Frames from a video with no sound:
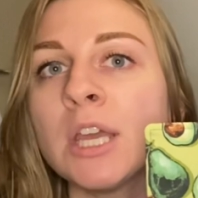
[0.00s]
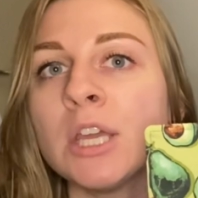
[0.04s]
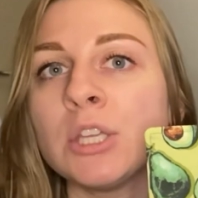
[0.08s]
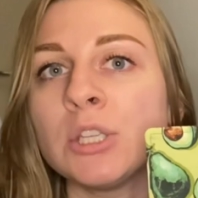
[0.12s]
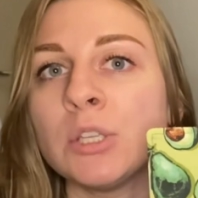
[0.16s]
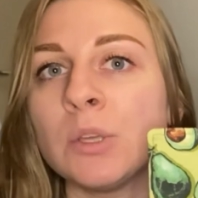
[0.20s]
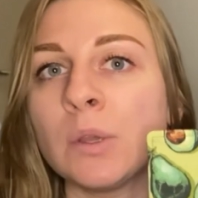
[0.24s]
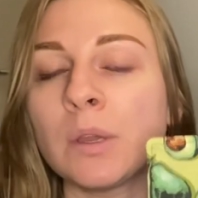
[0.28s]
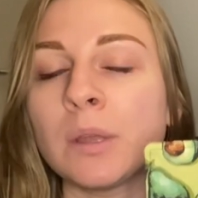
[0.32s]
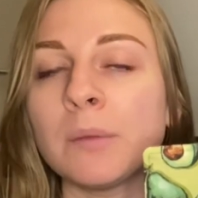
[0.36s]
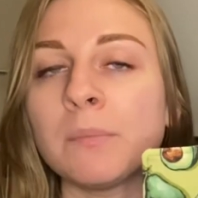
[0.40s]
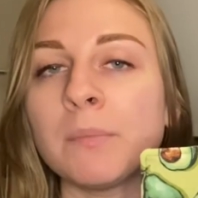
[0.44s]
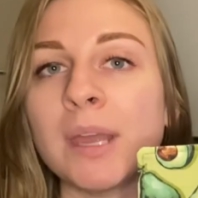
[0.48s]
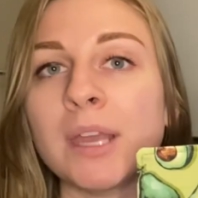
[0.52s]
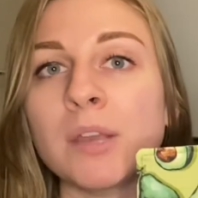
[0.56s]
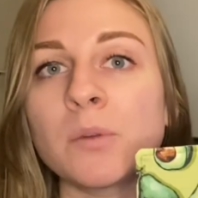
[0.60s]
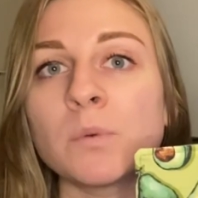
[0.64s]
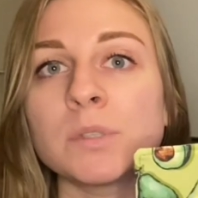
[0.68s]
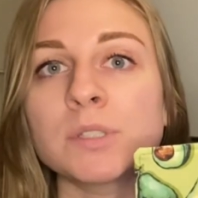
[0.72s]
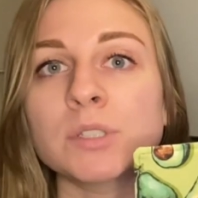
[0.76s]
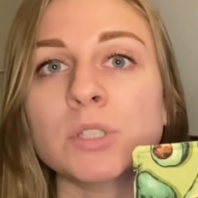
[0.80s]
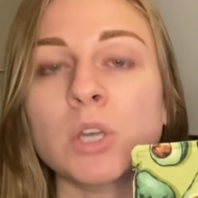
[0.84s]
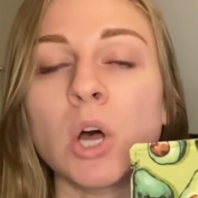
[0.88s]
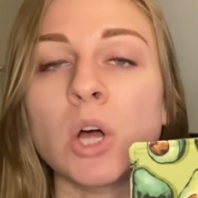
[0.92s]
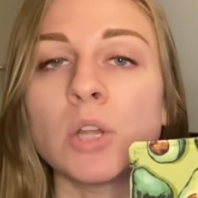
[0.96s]
You can make
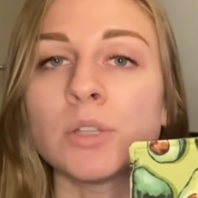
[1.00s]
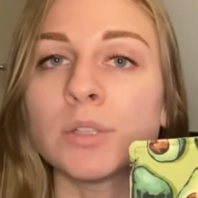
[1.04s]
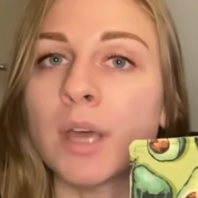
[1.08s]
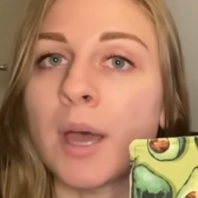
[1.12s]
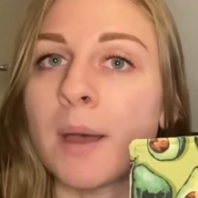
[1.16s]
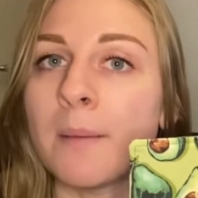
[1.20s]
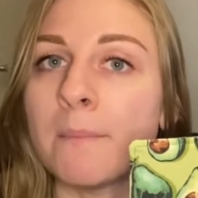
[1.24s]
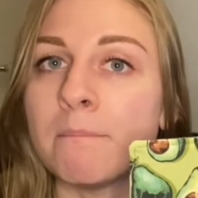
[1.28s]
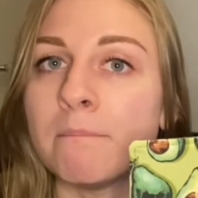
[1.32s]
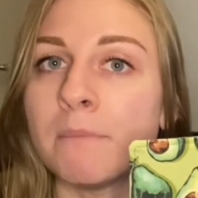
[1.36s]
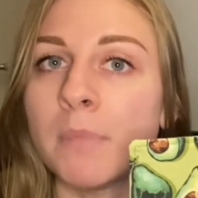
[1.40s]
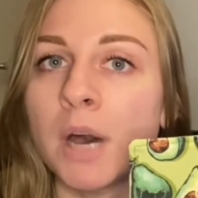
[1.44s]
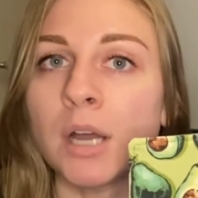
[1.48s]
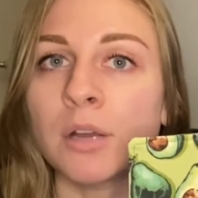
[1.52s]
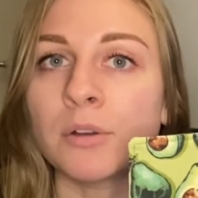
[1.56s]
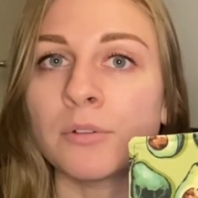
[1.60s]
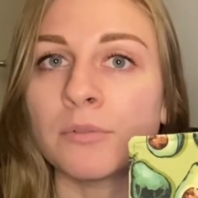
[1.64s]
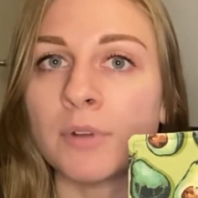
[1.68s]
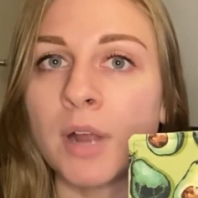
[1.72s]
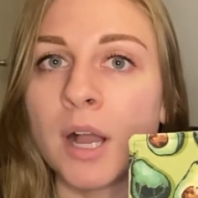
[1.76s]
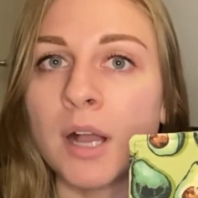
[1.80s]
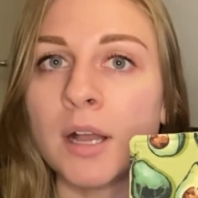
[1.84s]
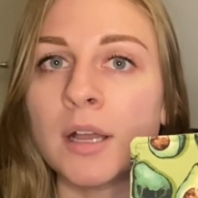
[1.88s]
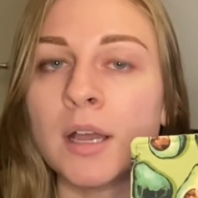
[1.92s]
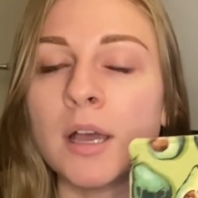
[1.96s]
what's called a mug
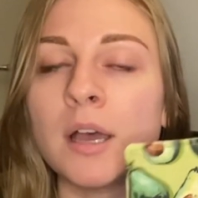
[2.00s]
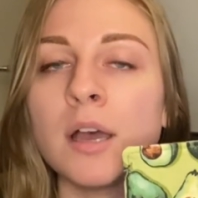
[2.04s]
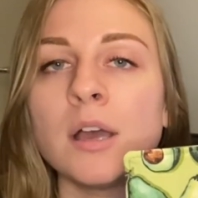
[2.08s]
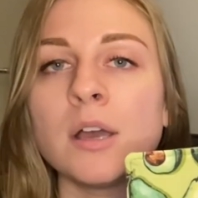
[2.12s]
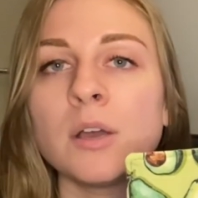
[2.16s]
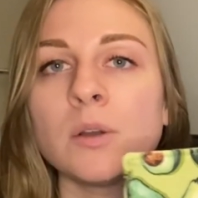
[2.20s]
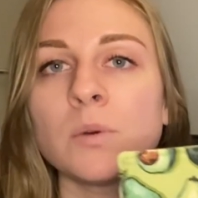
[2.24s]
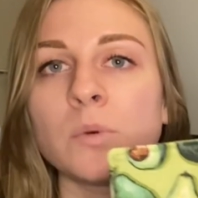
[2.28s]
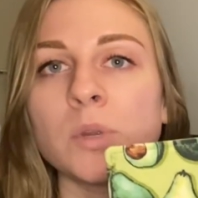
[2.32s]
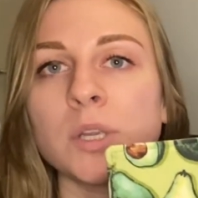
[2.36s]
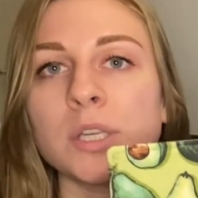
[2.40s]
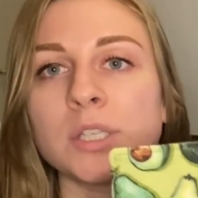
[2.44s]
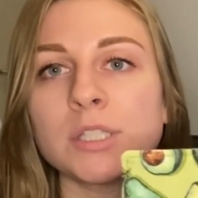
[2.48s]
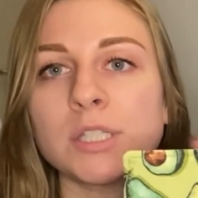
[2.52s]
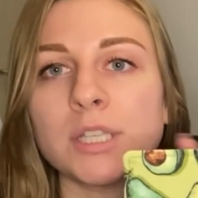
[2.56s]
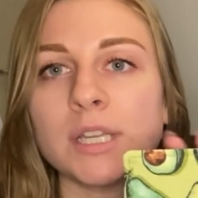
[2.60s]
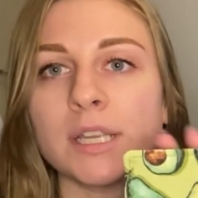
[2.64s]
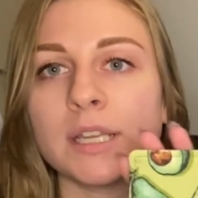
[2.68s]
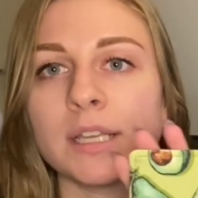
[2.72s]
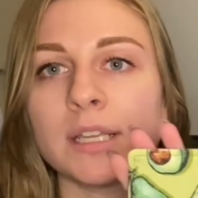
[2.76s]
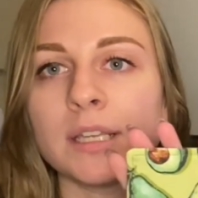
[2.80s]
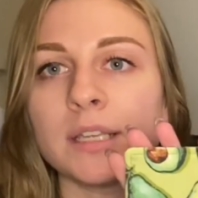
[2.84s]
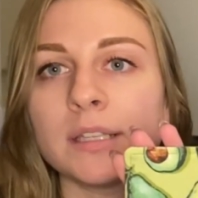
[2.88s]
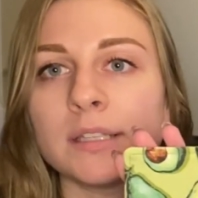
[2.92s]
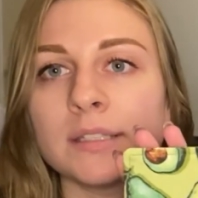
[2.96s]
rug, which
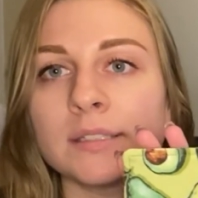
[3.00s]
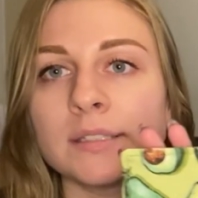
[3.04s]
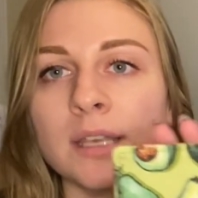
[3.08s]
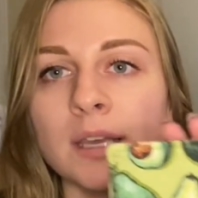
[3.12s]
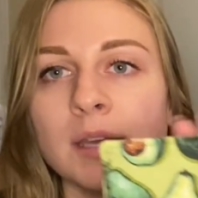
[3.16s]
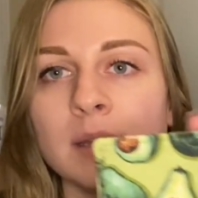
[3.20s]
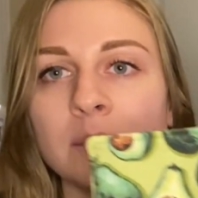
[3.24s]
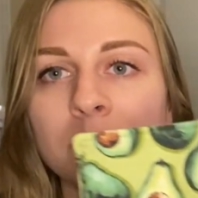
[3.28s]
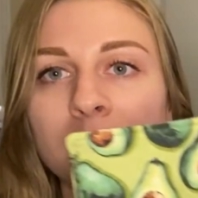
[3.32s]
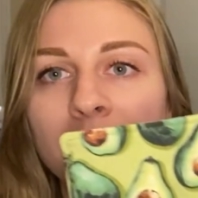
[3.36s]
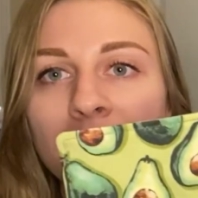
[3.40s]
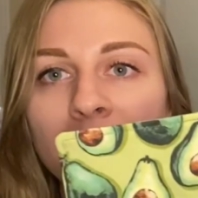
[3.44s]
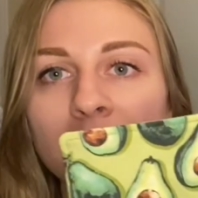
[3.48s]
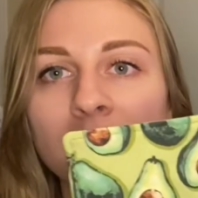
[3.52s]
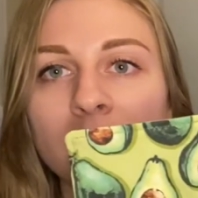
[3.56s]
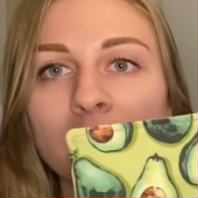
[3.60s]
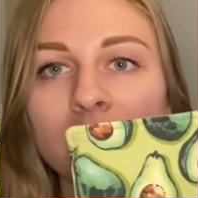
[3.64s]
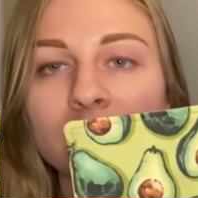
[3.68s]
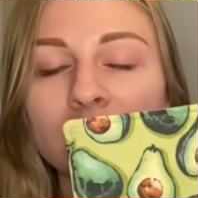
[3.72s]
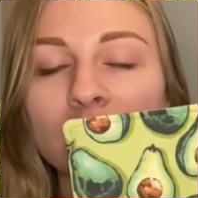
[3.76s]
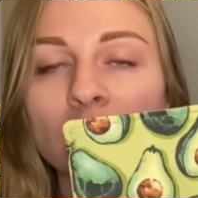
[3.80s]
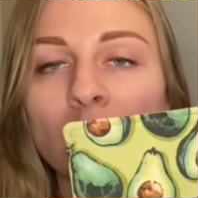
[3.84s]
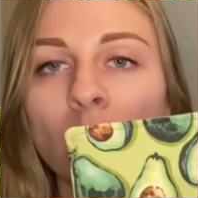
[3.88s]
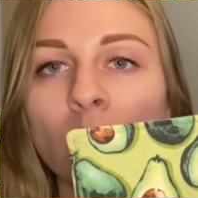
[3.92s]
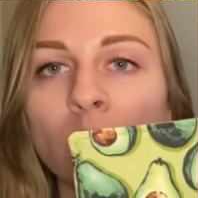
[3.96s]
is big enough
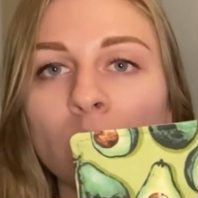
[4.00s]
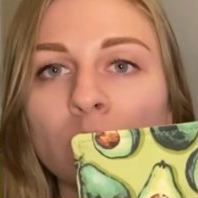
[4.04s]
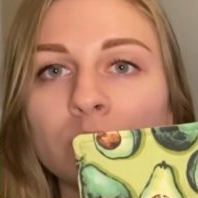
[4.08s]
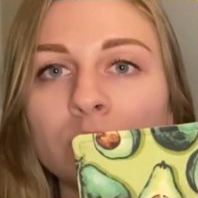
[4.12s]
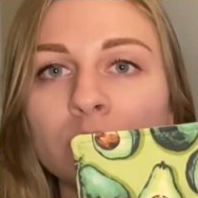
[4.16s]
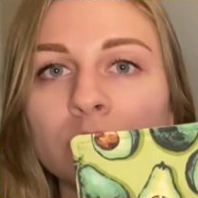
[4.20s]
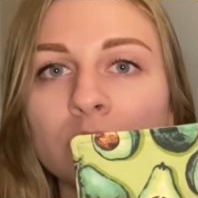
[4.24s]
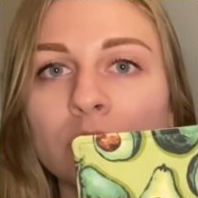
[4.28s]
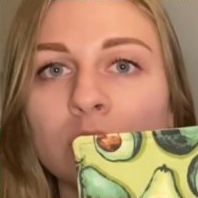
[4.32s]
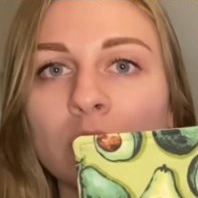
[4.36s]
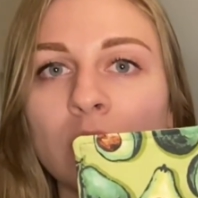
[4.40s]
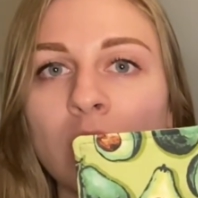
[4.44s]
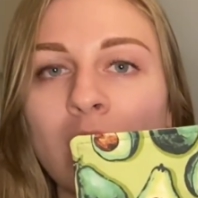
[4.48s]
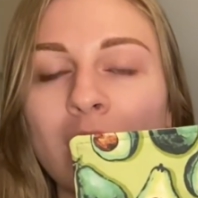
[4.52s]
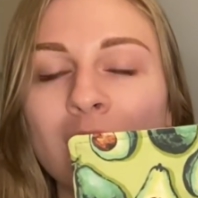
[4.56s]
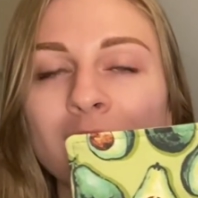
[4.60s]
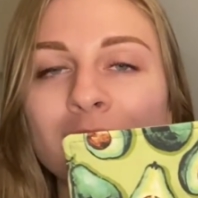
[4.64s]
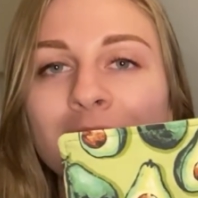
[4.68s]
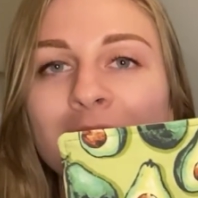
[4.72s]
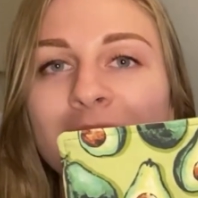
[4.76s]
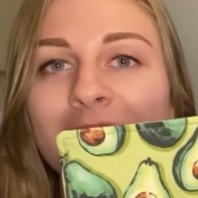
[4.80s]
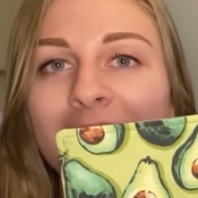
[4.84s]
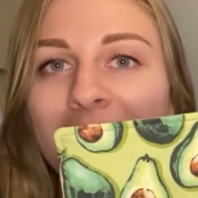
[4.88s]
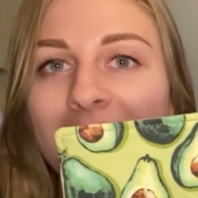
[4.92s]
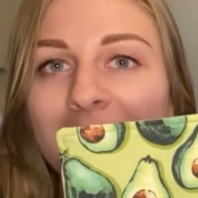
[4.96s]
to hold your
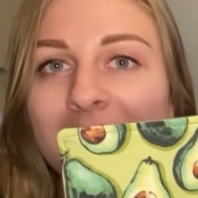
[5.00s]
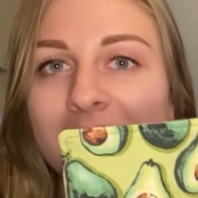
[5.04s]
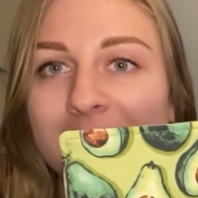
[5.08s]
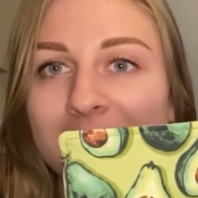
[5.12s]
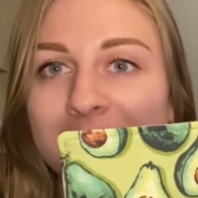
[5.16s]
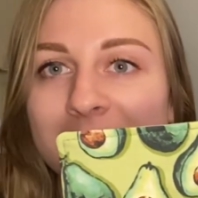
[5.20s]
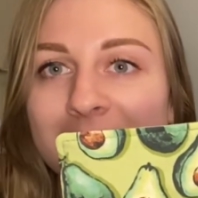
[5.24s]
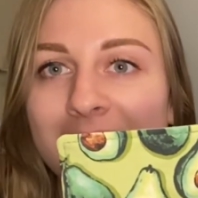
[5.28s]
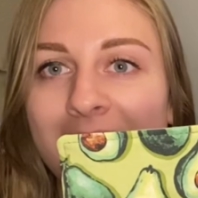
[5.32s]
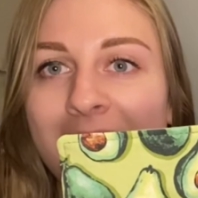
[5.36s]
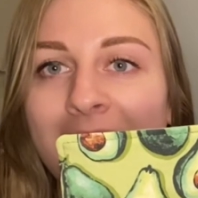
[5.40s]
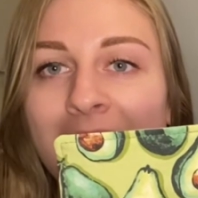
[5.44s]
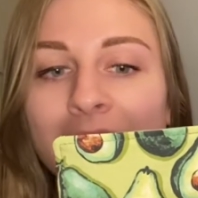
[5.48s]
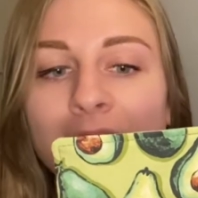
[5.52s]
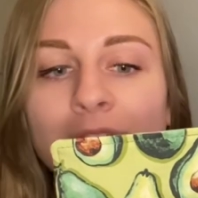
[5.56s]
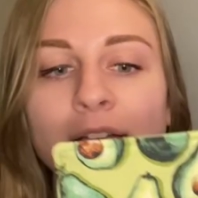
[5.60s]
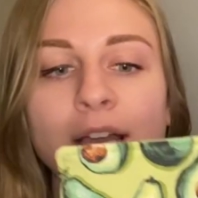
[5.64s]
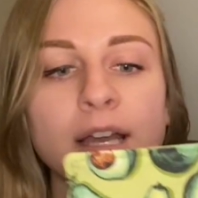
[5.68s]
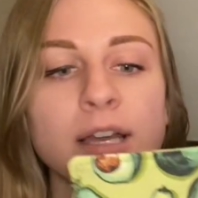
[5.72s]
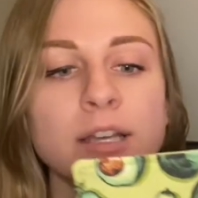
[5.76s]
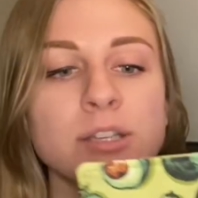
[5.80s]
coffee and a snack.